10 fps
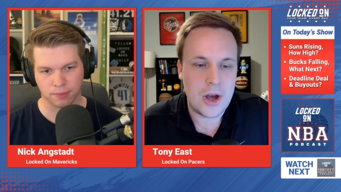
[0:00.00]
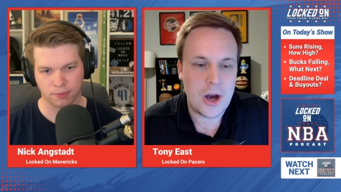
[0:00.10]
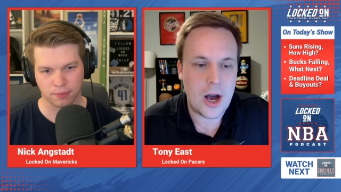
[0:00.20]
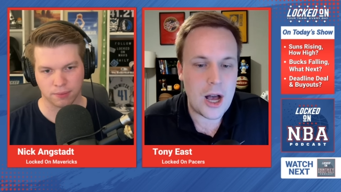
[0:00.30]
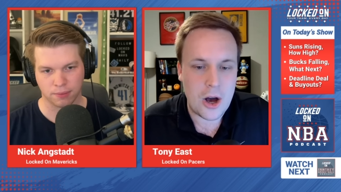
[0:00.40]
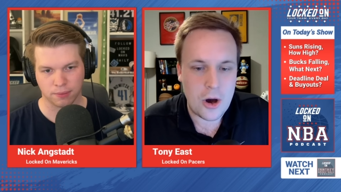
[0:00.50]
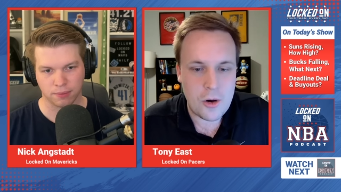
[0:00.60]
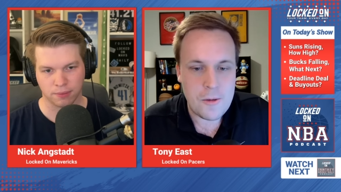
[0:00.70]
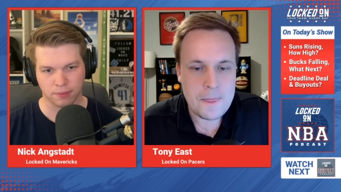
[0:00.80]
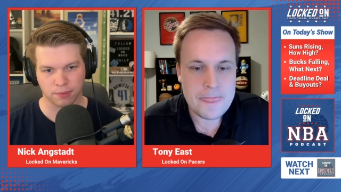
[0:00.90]

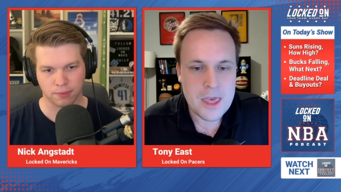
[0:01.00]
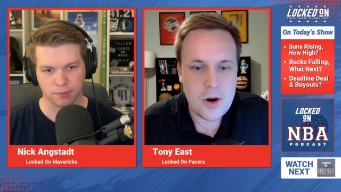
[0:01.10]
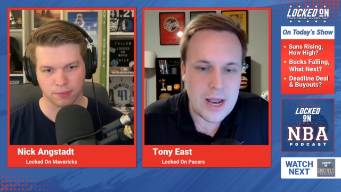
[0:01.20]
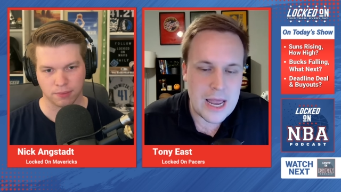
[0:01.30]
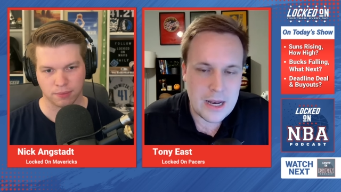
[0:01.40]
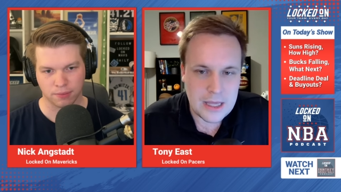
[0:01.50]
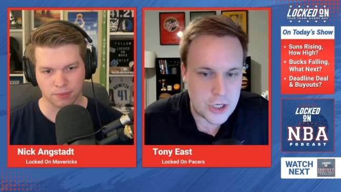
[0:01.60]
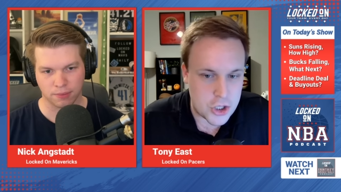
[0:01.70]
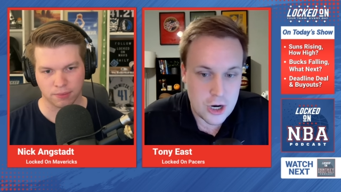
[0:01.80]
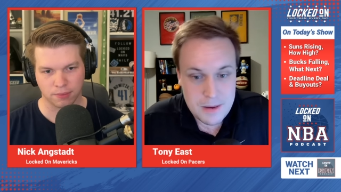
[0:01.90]
Speaker 1: uh-oh, you know, and that
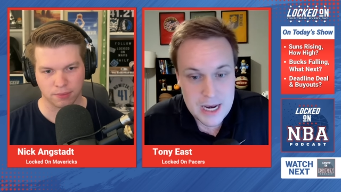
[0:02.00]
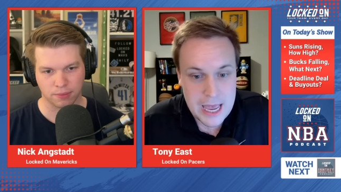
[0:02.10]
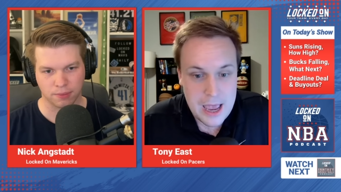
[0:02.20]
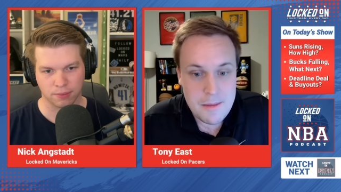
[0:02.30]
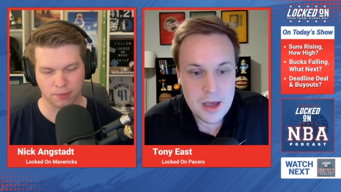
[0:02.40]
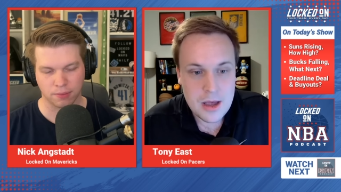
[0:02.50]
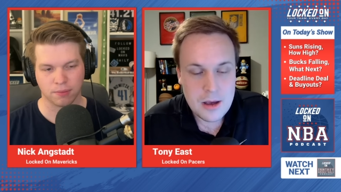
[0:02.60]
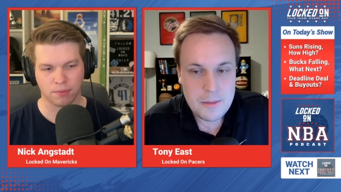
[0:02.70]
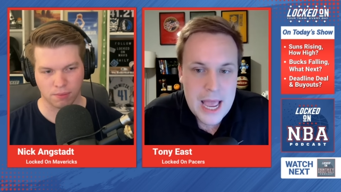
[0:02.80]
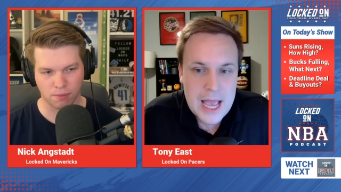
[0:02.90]
should have been Dame,
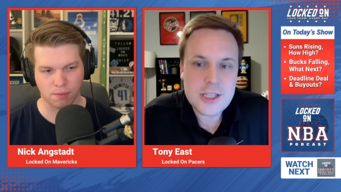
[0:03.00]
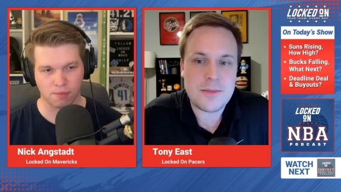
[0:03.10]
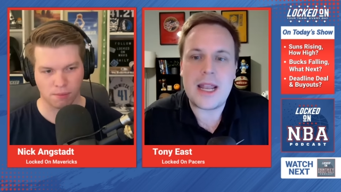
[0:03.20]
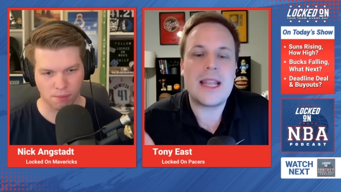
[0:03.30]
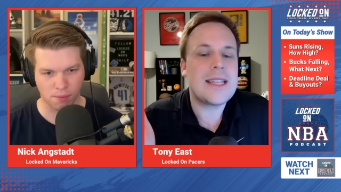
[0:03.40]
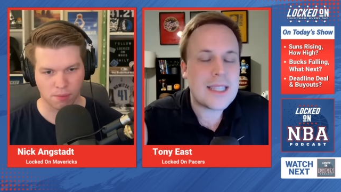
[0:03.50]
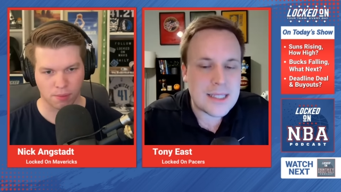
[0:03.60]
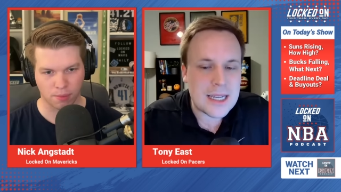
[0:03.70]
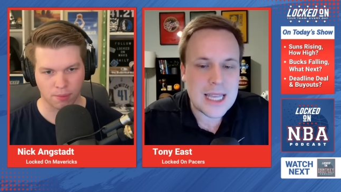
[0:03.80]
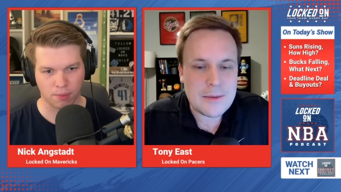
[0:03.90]
but it hasn't been. That's not to
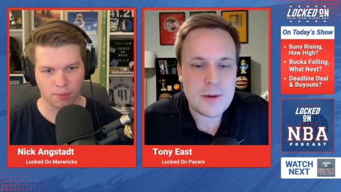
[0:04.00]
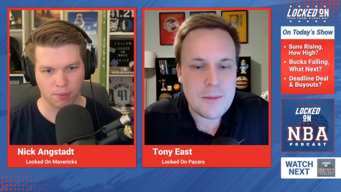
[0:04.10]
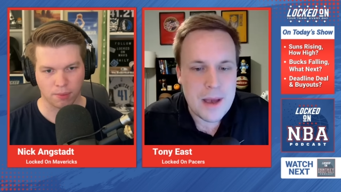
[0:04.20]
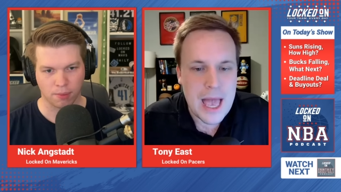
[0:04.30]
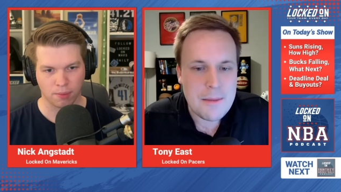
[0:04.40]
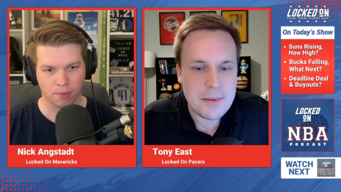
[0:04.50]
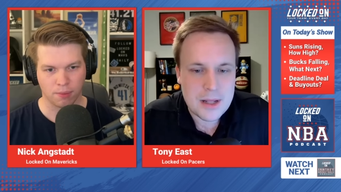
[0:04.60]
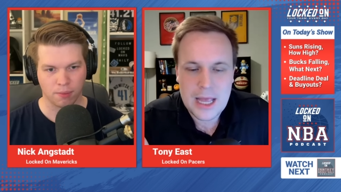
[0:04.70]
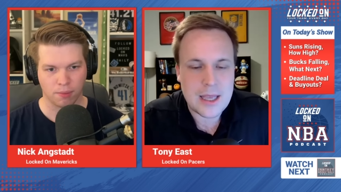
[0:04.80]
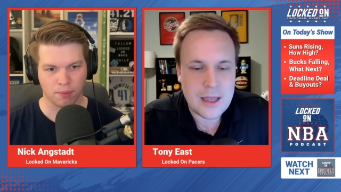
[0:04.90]
say Dame's been bad, but,
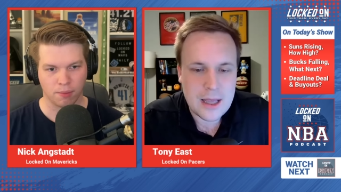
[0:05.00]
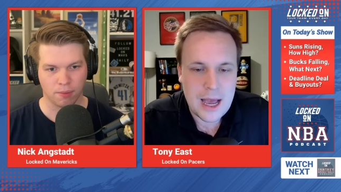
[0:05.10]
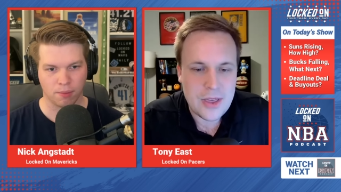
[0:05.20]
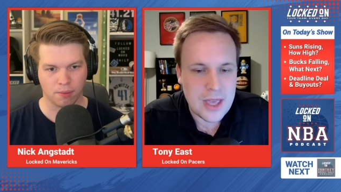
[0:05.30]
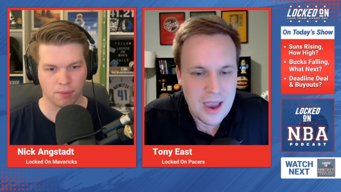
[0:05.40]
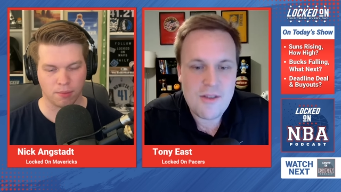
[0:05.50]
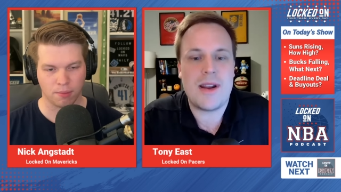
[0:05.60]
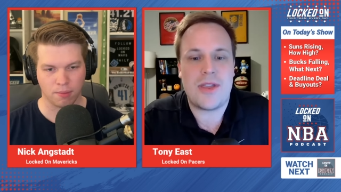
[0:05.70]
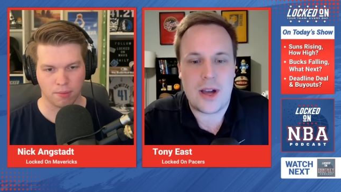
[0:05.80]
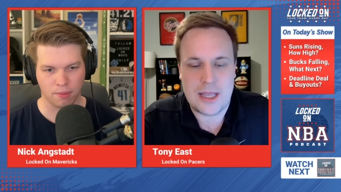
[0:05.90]
like, I think
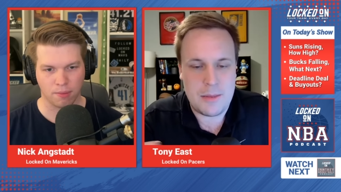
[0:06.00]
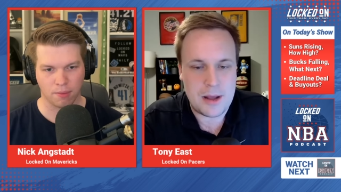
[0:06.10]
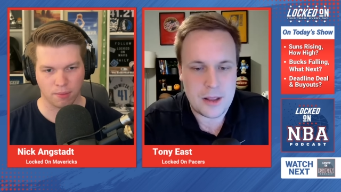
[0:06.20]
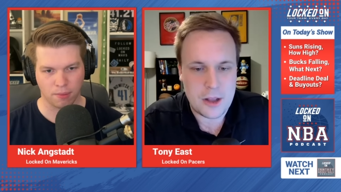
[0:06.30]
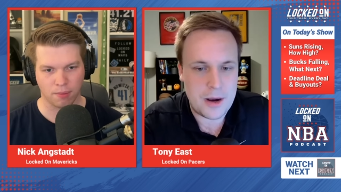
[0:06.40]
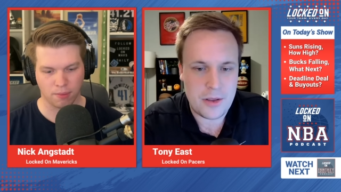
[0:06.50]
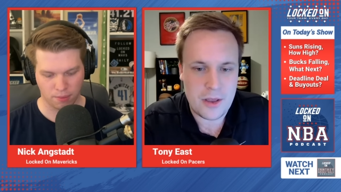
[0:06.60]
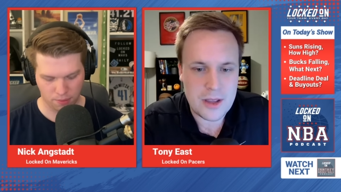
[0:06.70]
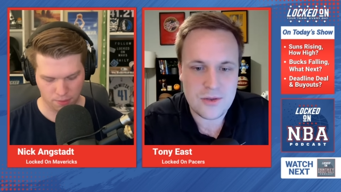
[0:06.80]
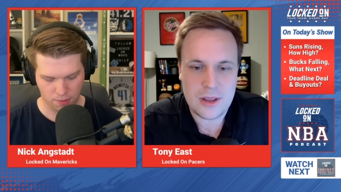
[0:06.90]
everybody thought Dame
Speaker 2: would be a little better than
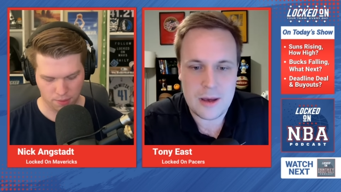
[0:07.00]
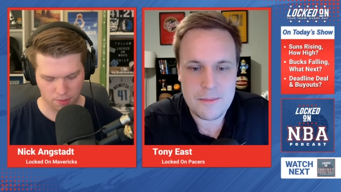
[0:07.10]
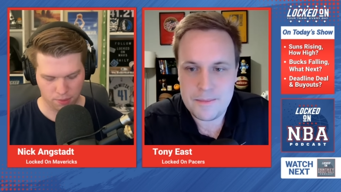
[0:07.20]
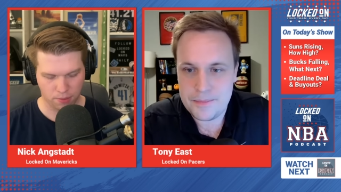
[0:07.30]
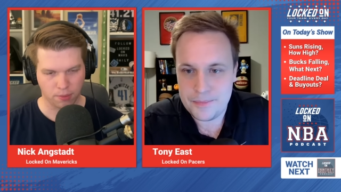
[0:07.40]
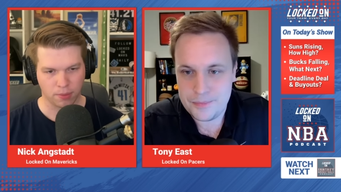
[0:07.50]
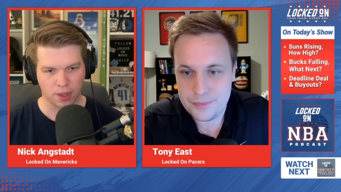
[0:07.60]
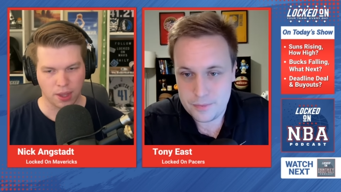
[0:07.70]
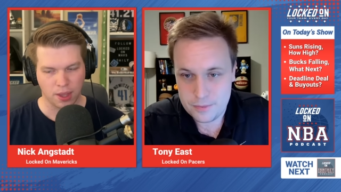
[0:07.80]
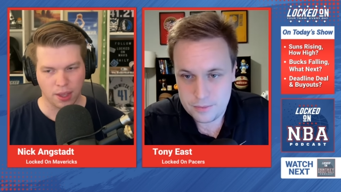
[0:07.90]
this for them.
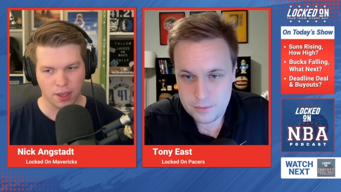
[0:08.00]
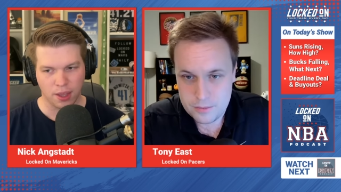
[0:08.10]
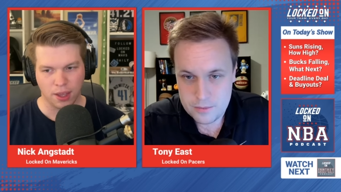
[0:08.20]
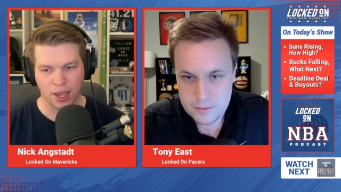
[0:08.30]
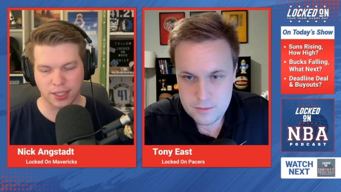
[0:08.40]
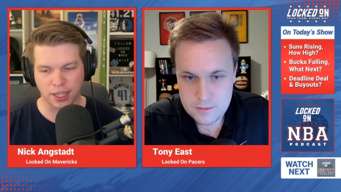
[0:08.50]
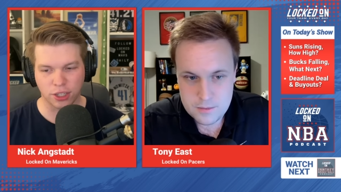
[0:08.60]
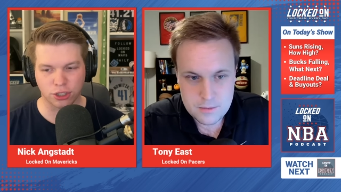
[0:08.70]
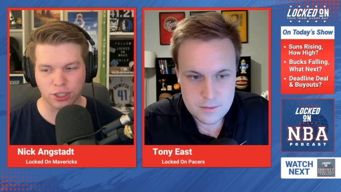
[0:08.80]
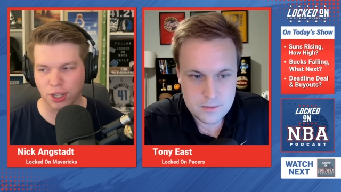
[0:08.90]
It's
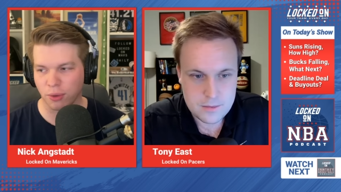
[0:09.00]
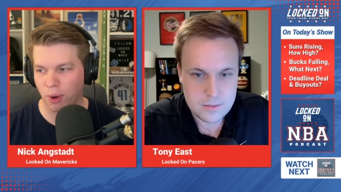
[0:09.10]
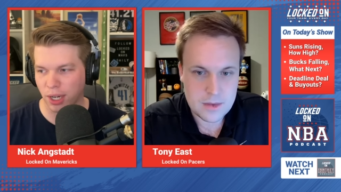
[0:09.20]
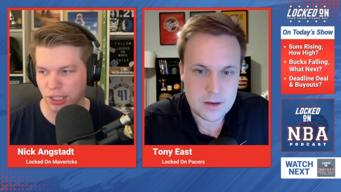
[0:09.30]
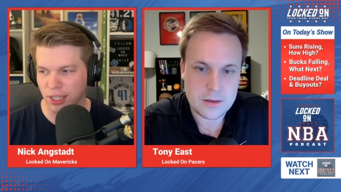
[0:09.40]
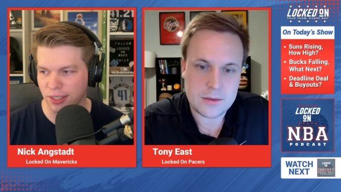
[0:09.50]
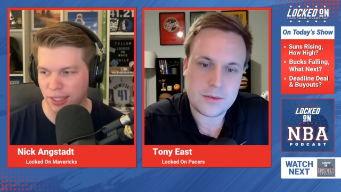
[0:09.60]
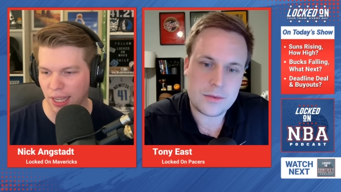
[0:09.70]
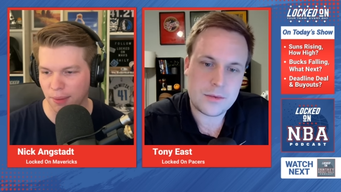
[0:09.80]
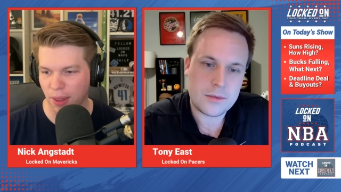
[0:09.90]
interesting watching this
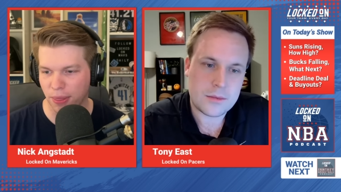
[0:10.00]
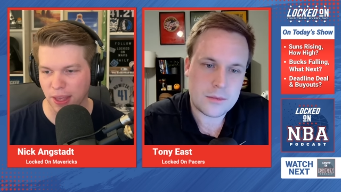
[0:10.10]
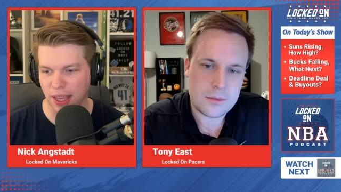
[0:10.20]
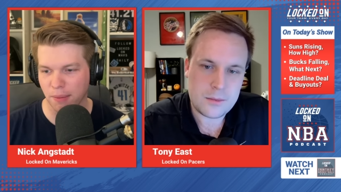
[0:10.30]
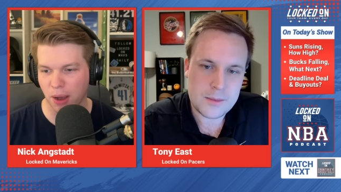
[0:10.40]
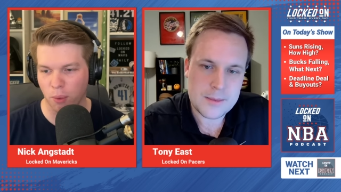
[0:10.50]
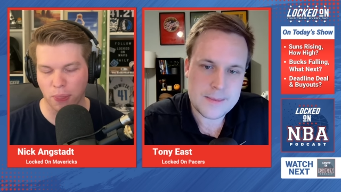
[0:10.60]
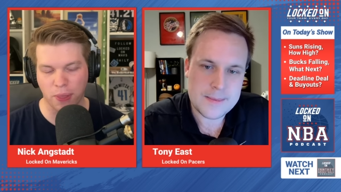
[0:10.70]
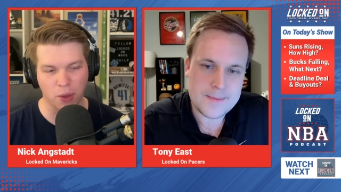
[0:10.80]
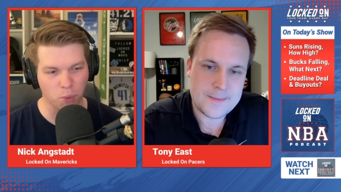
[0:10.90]
team and thinking about what
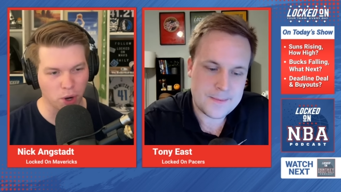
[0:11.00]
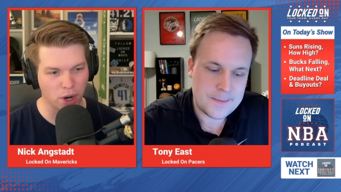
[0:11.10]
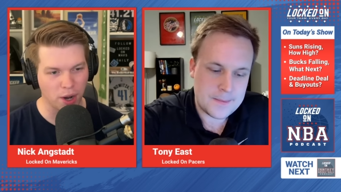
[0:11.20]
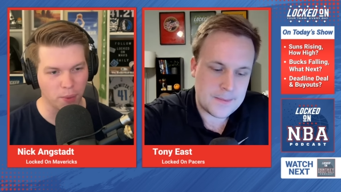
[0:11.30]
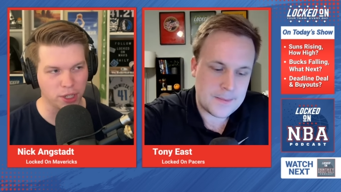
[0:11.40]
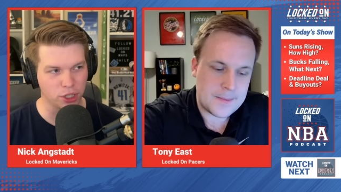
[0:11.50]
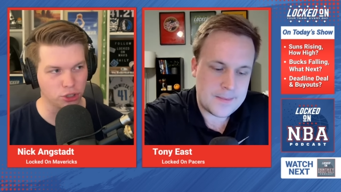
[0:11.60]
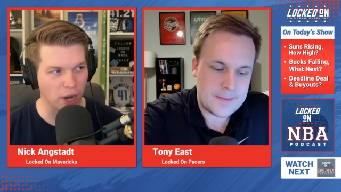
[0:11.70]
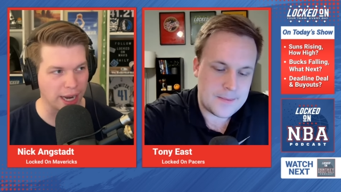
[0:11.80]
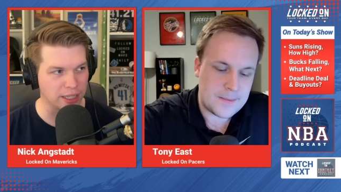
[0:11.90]
they were and what they're trying to